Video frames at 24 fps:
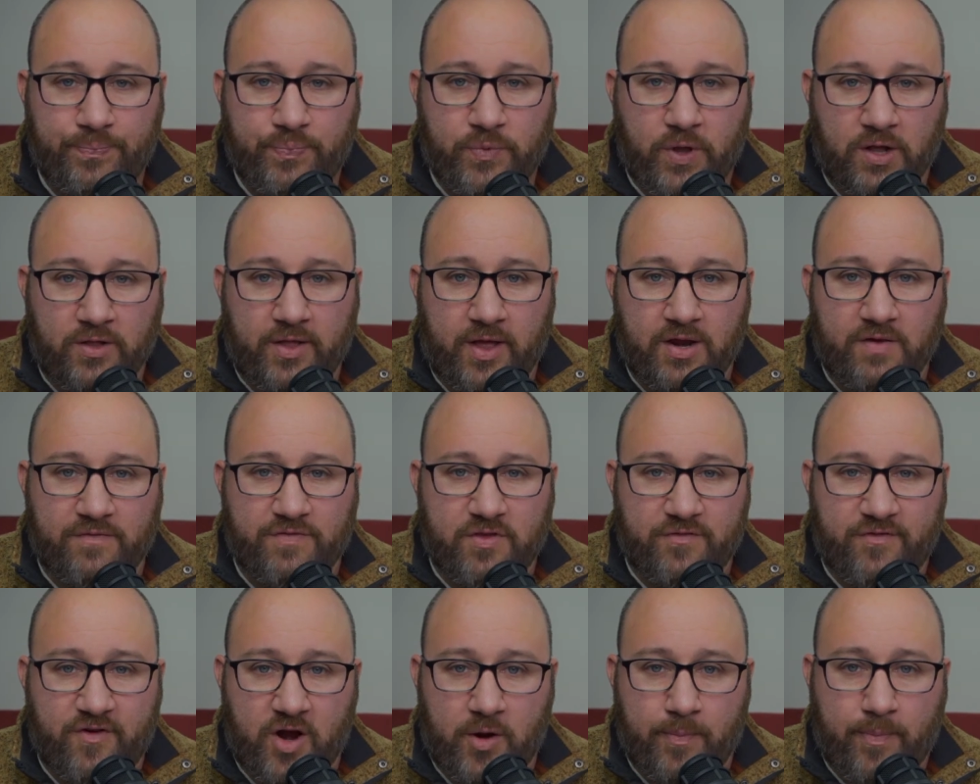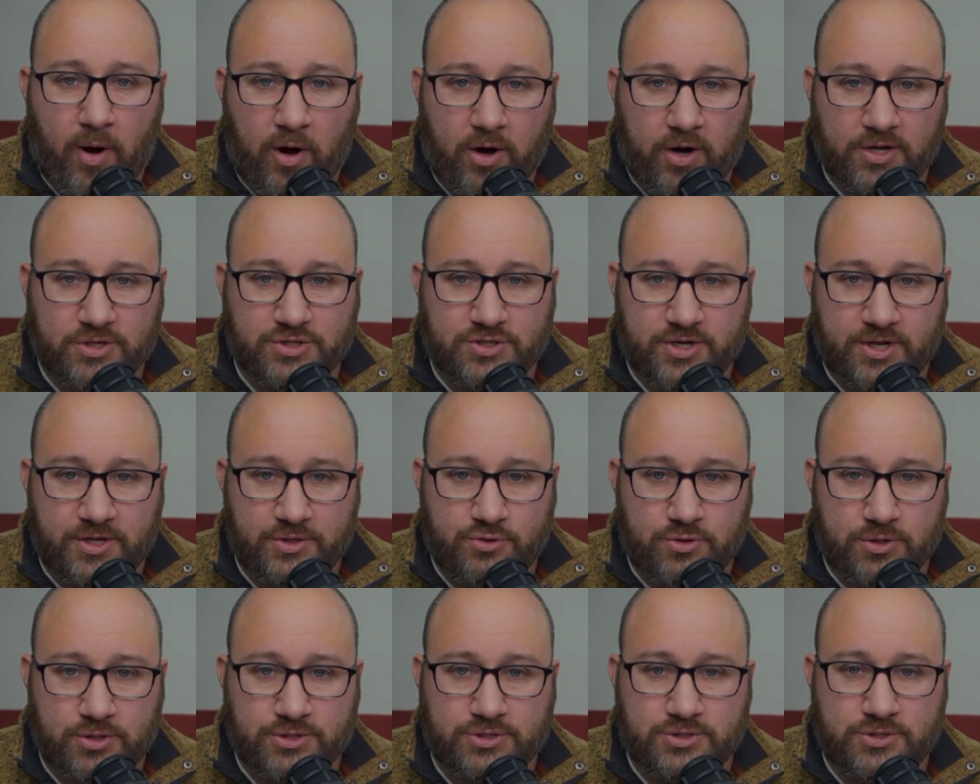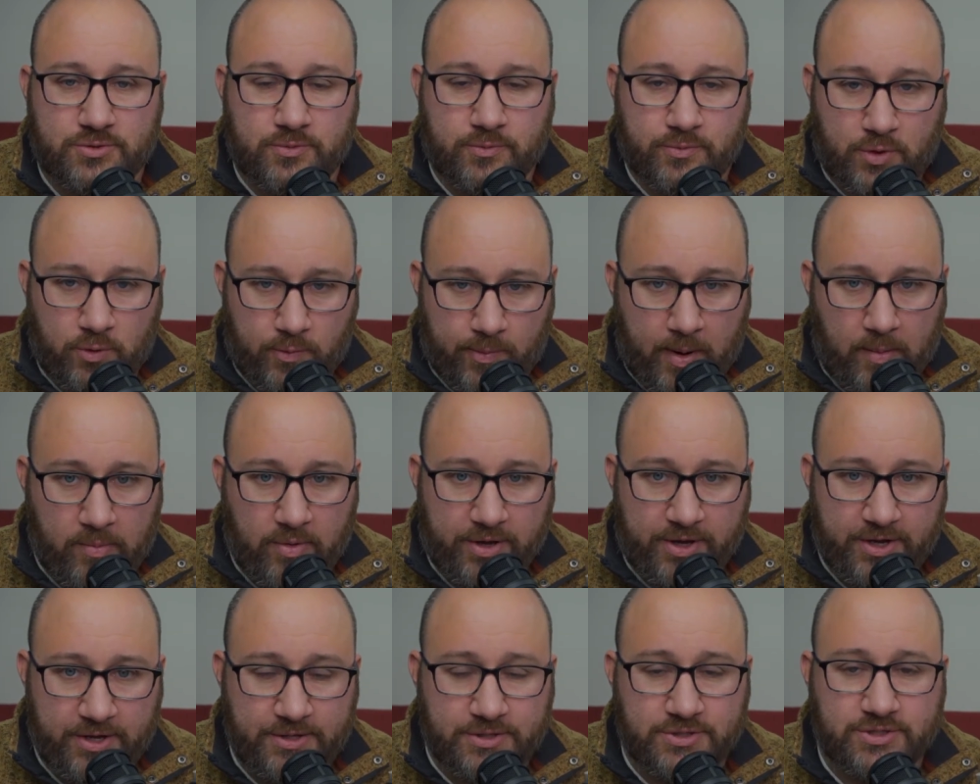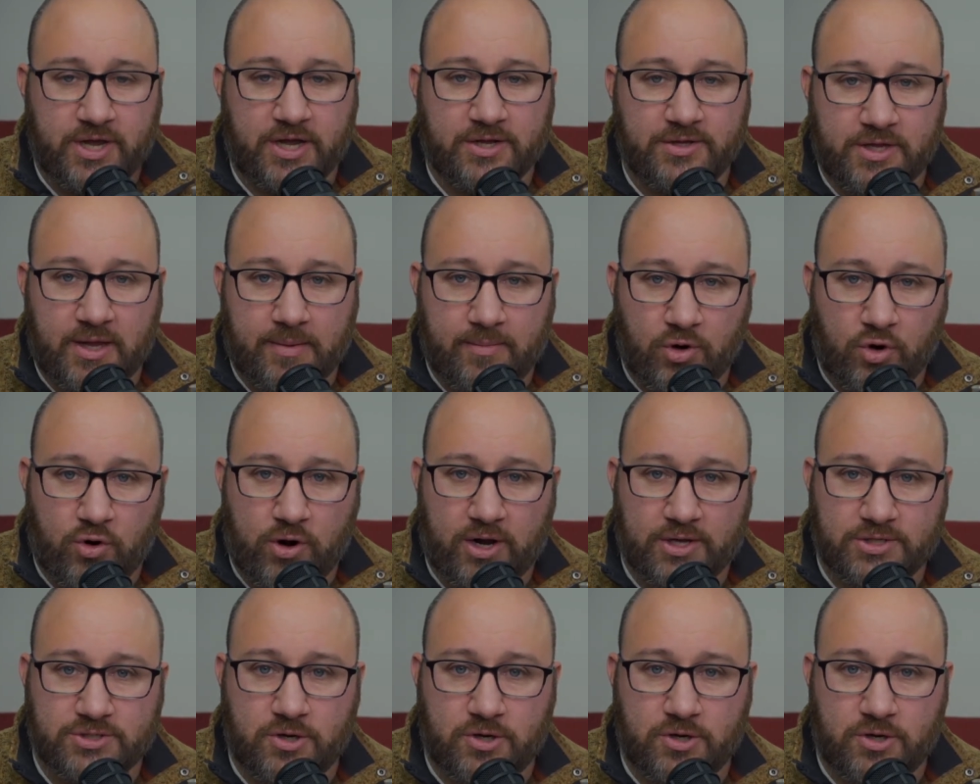a lot of the very partisan interests, Republicans and Democrats,